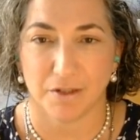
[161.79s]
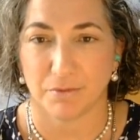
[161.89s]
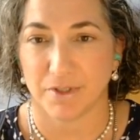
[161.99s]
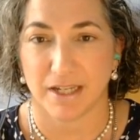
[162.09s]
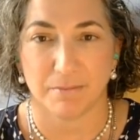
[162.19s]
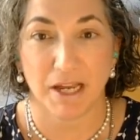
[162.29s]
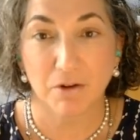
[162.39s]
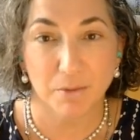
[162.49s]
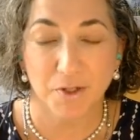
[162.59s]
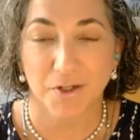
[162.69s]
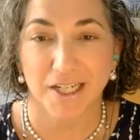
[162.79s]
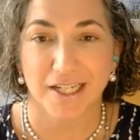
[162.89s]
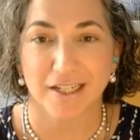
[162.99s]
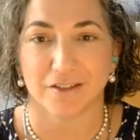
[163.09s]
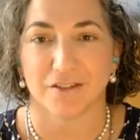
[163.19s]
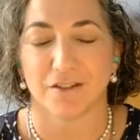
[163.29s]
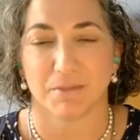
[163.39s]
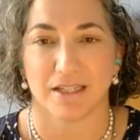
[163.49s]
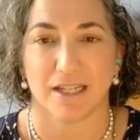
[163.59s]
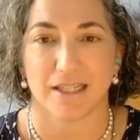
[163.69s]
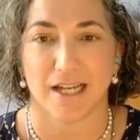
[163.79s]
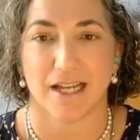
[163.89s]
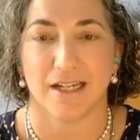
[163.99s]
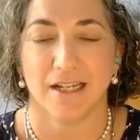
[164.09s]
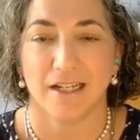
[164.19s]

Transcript: say power boating or something like that.